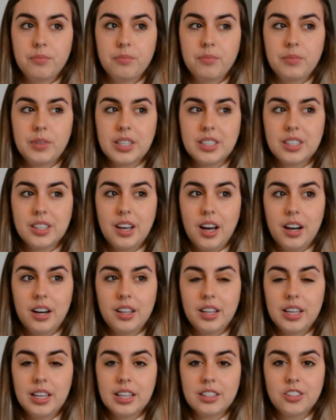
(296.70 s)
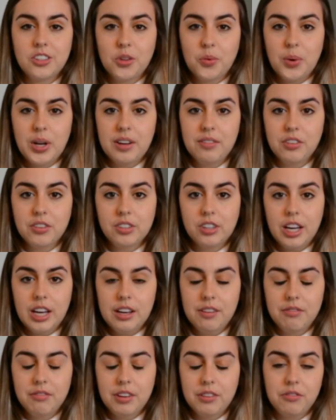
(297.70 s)
because it kind of like gets in the way of your
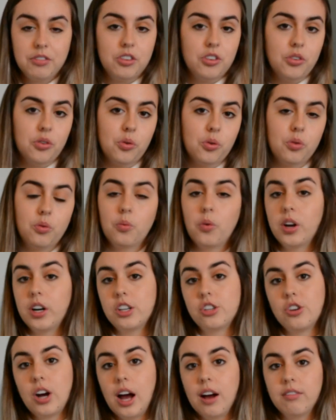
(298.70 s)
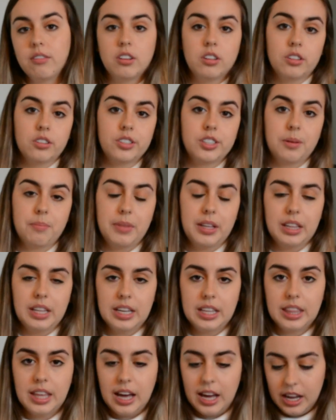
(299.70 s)
life. If you want to travel or something
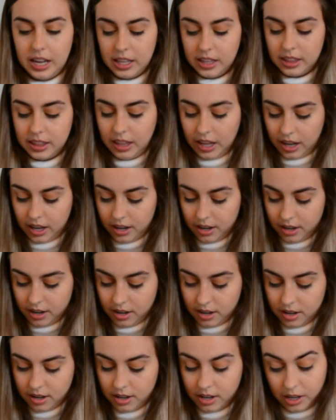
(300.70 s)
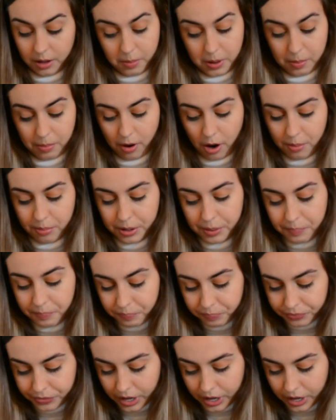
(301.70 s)
like that, then could be a problem.